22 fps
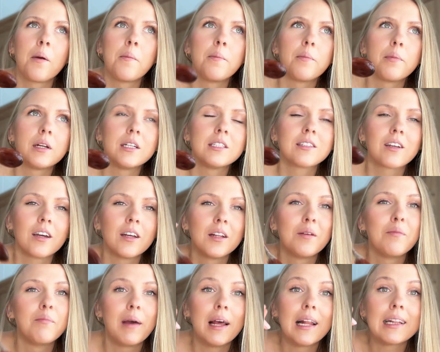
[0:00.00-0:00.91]
it's
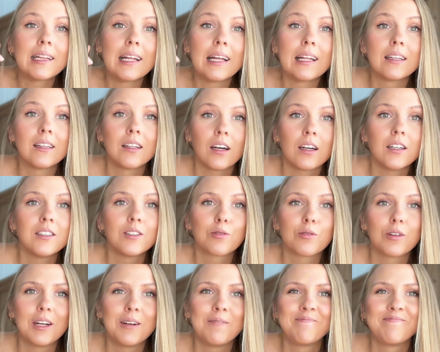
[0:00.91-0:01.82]
kind of melted ice
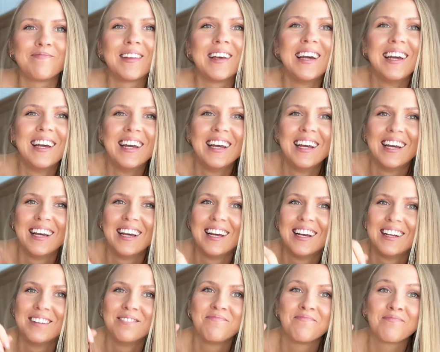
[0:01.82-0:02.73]
cream.
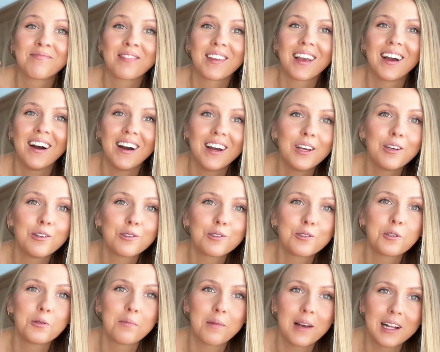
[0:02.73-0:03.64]
I
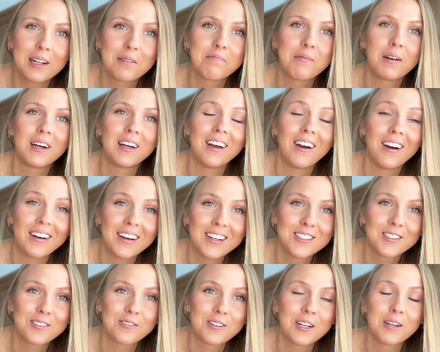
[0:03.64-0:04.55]
used to melt my
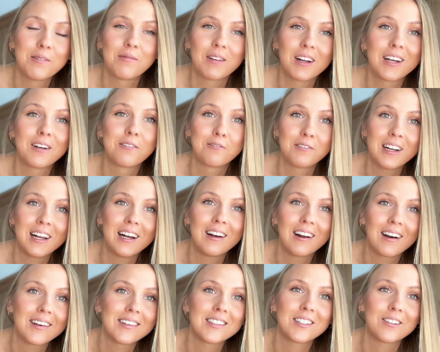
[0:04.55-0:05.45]
ice cream, like
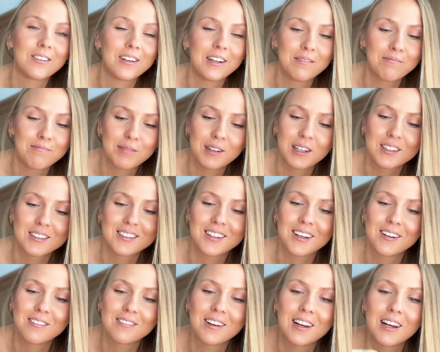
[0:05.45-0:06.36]
real ice cream, because
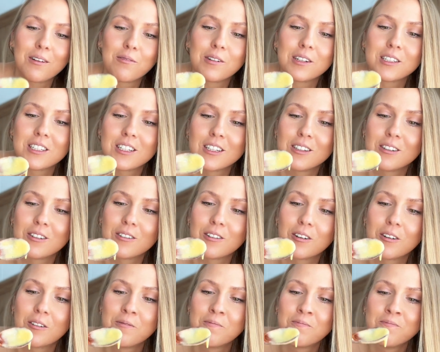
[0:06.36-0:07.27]
I really wanted, you
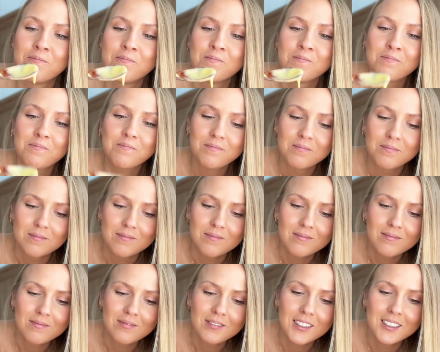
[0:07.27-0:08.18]
know,
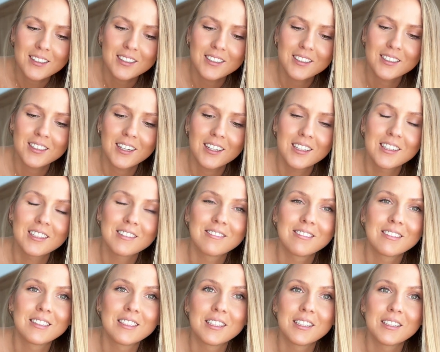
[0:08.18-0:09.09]
this kind of
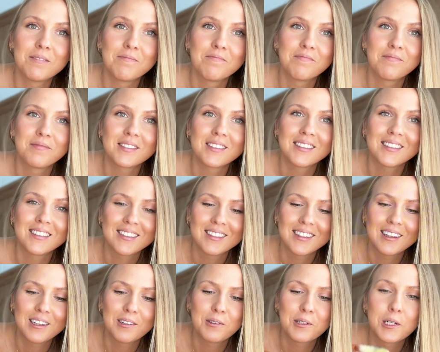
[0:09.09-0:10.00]

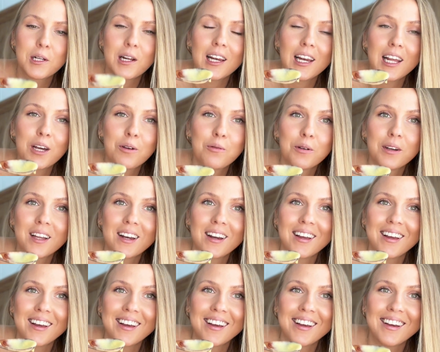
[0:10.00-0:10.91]

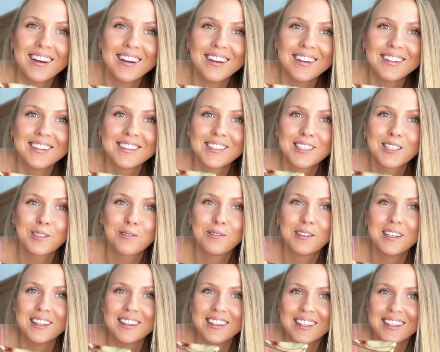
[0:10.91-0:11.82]
liquidy
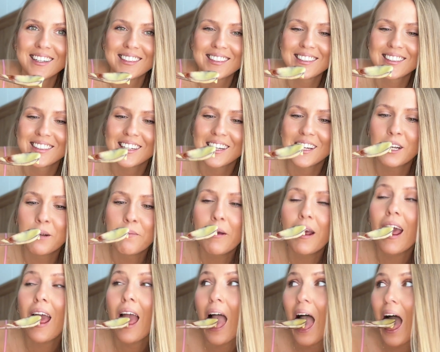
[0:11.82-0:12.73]
sweetness in
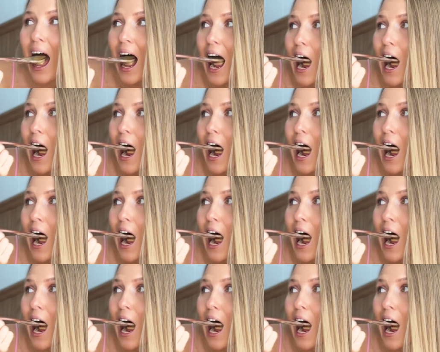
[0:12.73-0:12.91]
me.